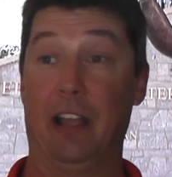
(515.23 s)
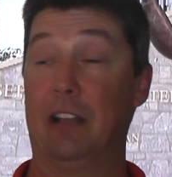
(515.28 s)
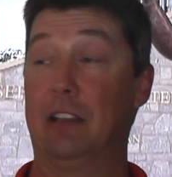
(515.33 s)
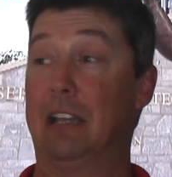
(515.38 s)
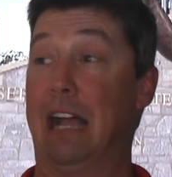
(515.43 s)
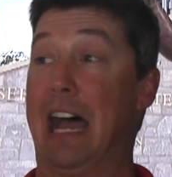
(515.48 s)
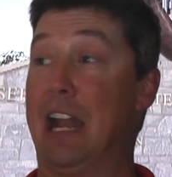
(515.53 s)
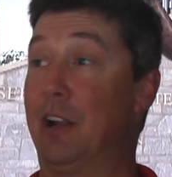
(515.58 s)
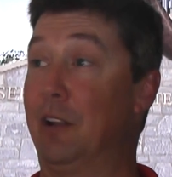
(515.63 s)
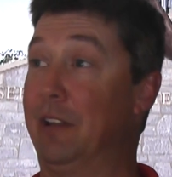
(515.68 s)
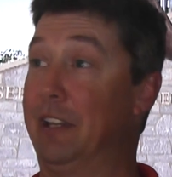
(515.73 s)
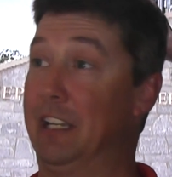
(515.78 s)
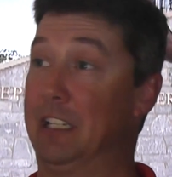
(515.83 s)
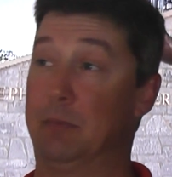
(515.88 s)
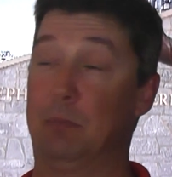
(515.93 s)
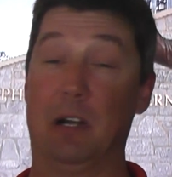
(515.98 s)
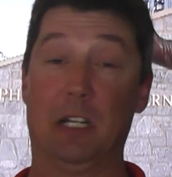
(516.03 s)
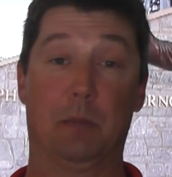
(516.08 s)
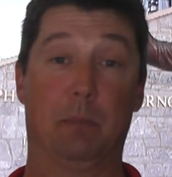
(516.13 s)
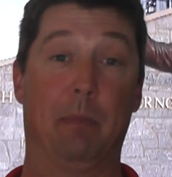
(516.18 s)
not only is
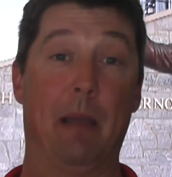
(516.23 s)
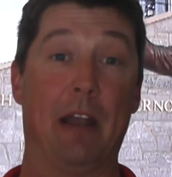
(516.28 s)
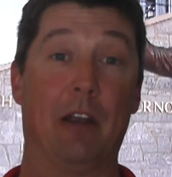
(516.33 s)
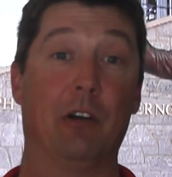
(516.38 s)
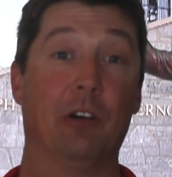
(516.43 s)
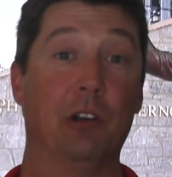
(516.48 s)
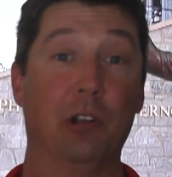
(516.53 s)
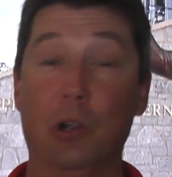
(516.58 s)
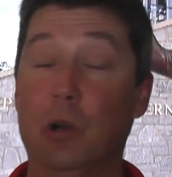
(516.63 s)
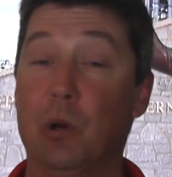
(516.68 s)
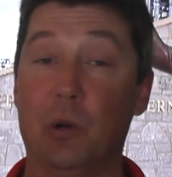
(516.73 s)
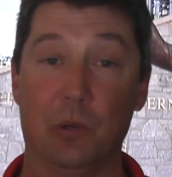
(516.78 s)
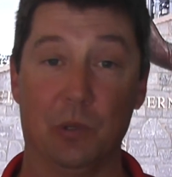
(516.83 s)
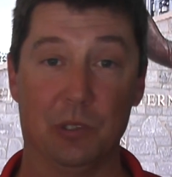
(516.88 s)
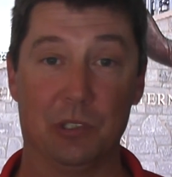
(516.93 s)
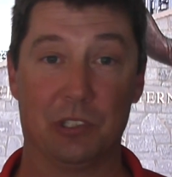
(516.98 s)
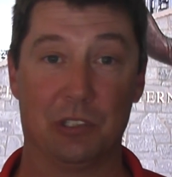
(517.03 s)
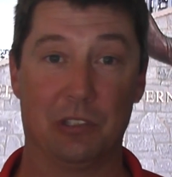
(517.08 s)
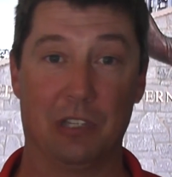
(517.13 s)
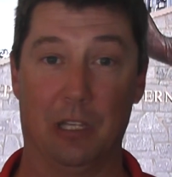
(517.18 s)
much better
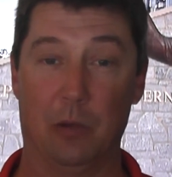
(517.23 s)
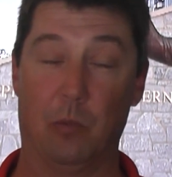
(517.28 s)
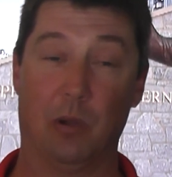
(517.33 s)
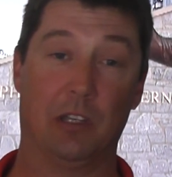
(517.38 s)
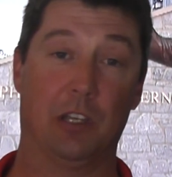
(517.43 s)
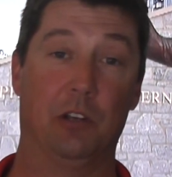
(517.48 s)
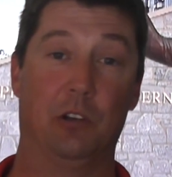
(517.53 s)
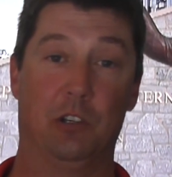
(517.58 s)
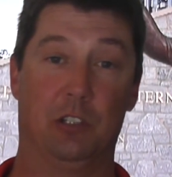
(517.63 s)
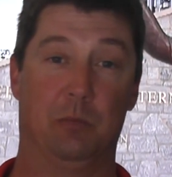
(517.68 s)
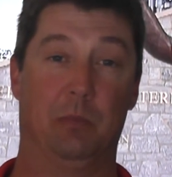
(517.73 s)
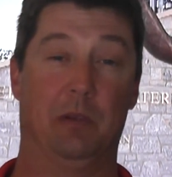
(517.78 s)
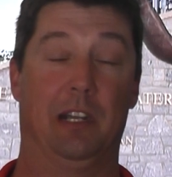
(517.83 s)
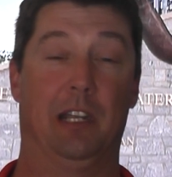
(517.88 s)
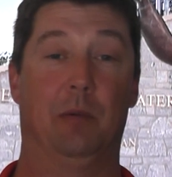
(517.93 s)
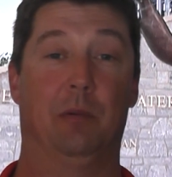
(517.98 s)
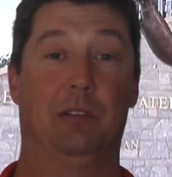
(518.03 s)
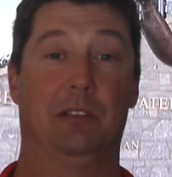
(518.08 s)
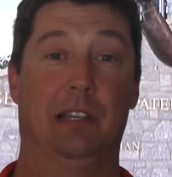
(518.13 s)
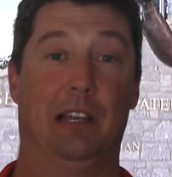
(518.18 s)
news than what the news
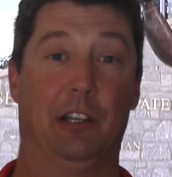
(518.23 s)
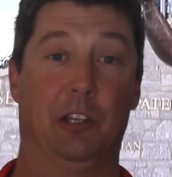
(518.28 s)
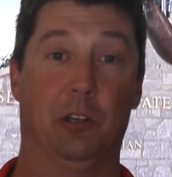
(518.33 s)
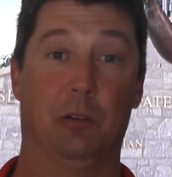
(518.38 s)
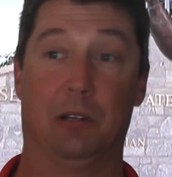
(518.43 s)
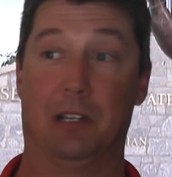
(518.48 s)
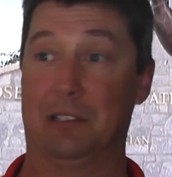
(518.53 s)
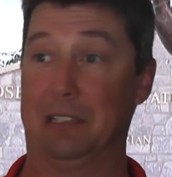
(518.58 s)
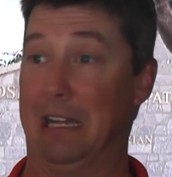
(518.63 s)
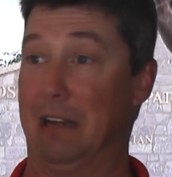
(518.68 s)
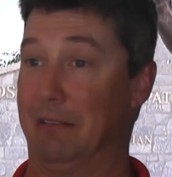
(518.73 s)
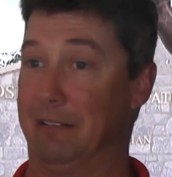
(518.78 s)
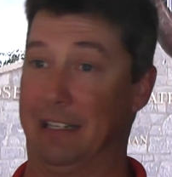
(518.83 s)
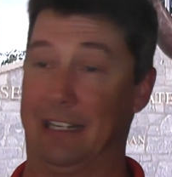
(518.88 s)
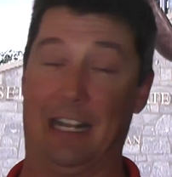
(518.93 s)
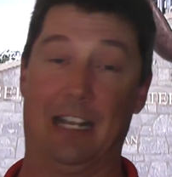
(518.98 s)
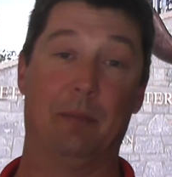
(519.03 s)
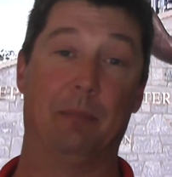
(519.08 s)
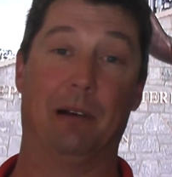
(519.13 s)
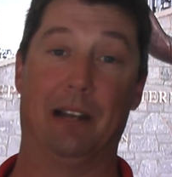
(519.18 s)
media will tell you, because I don't
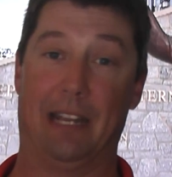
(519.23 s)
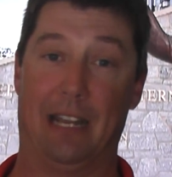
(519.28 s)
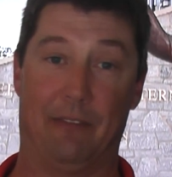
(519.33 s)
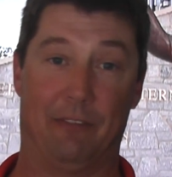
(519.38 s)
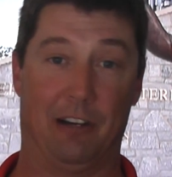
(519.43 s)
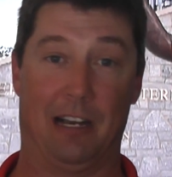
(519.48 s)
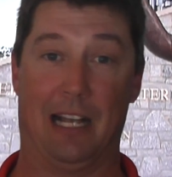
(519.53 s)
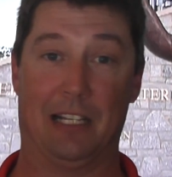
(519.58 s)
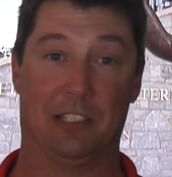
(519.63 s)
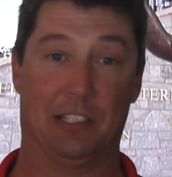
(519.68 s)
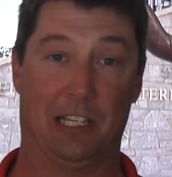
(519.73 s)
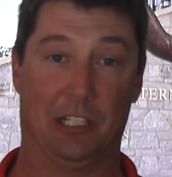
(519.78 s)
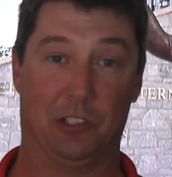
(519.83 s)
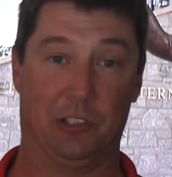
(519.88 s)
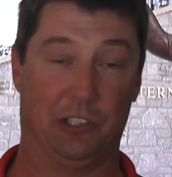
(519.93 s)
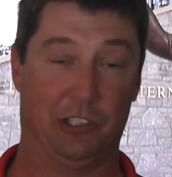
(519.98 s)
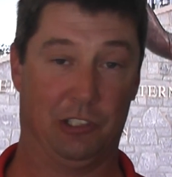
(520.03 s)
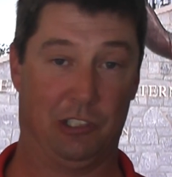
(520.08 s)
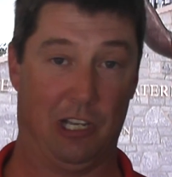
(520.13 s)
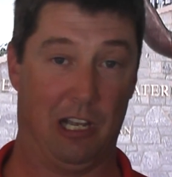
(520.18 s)
think anybody ever got
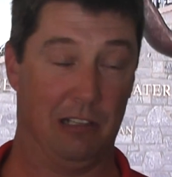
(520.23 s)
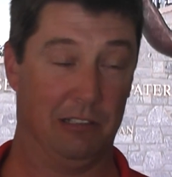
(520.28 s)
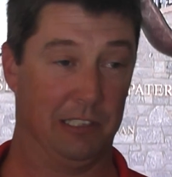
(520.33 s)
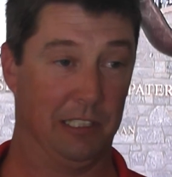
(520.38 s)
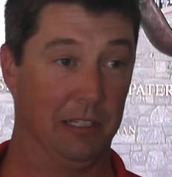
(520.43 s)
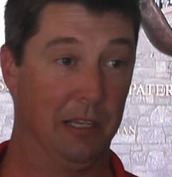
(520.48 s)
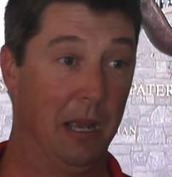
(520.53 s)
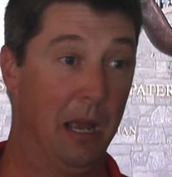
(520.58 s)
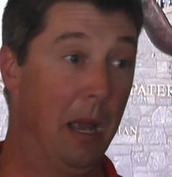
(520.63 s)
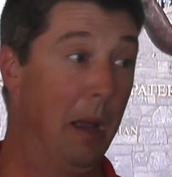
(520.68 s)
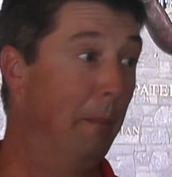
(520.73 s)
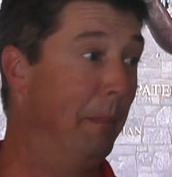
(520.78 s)
sexually assaulted,